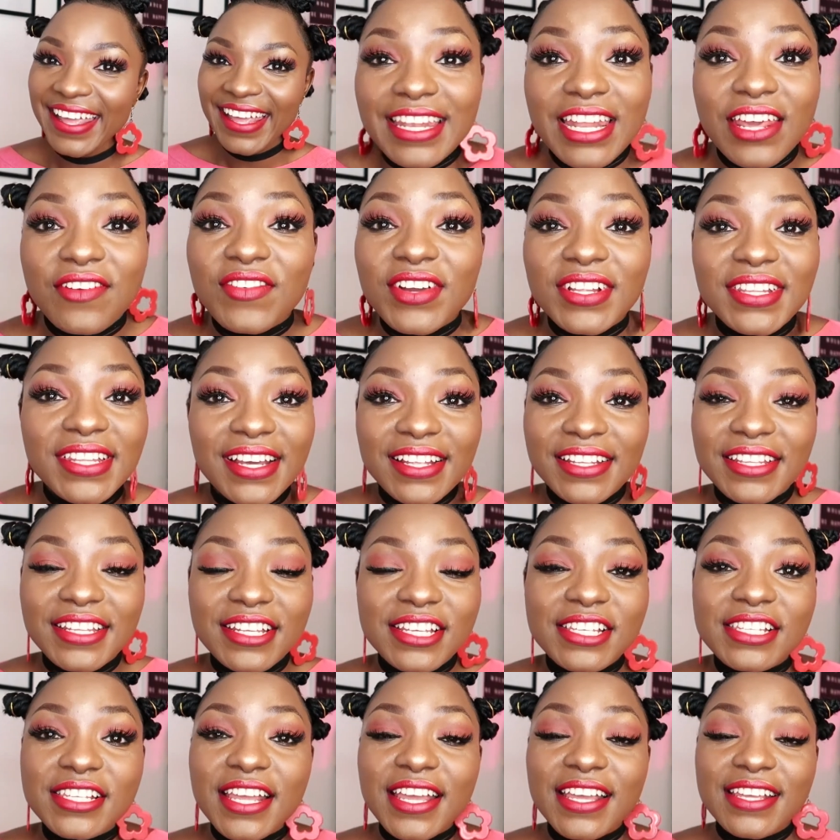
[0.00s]
Never done
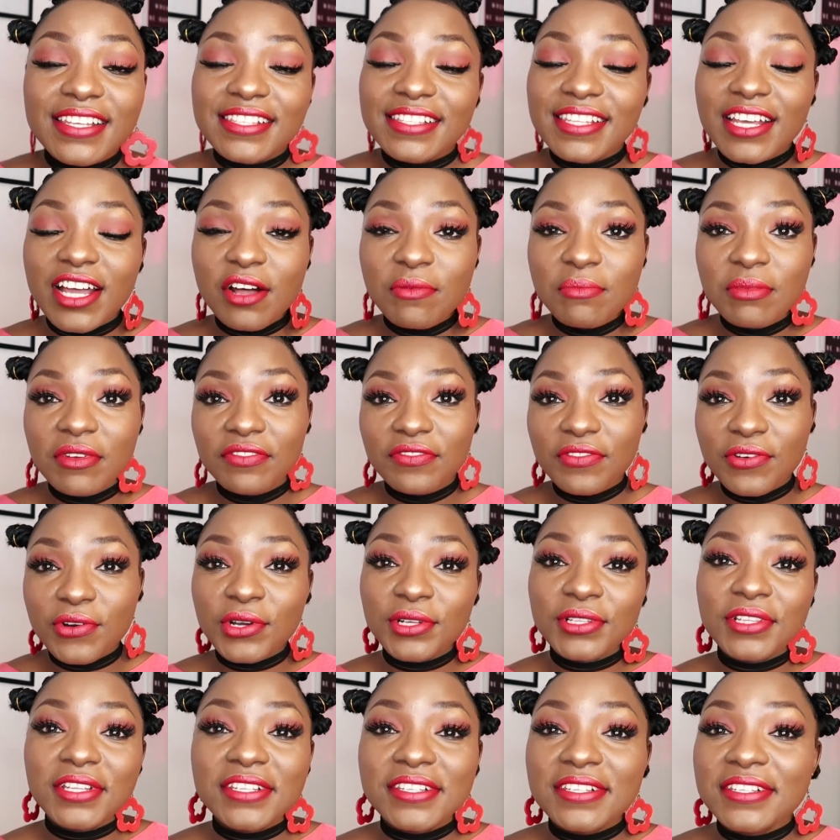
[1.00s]
this hairstyle
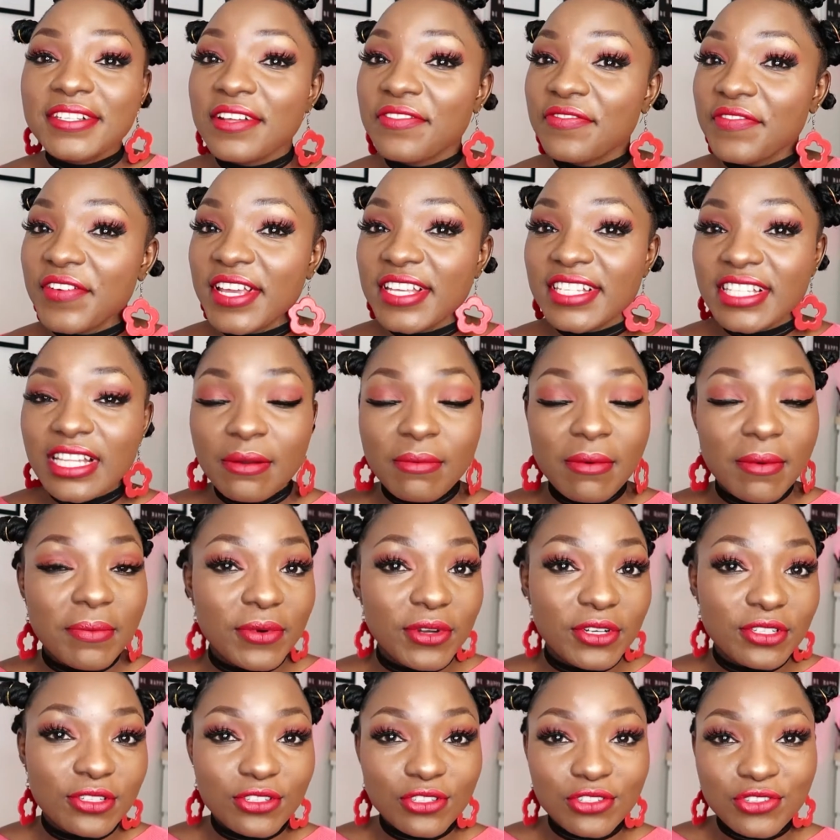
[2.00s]
before. This is the first time I'm
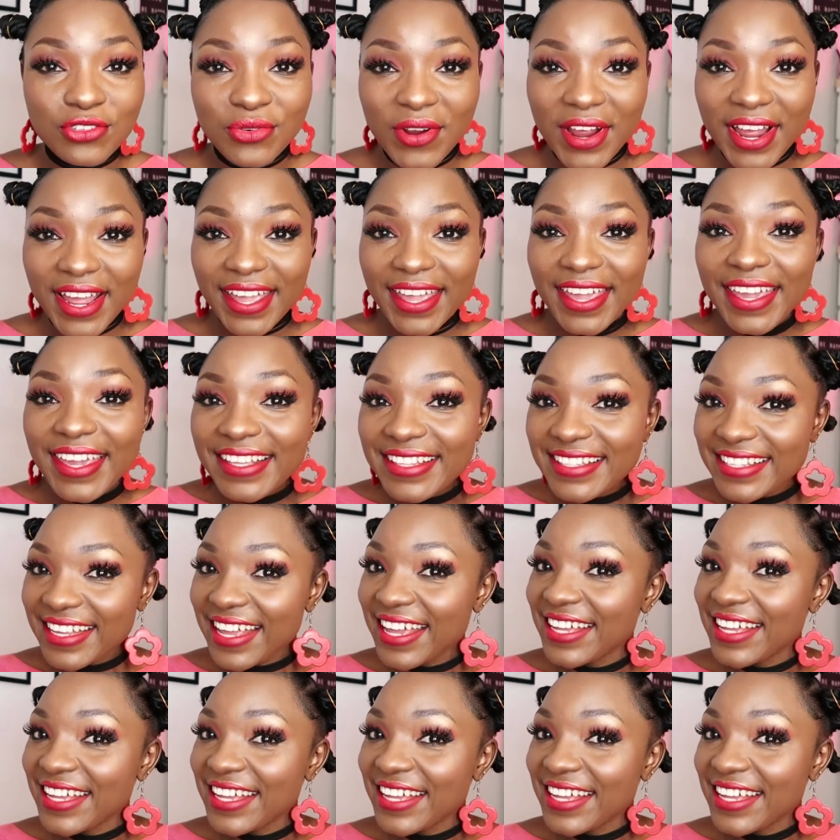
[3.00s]
going to try it,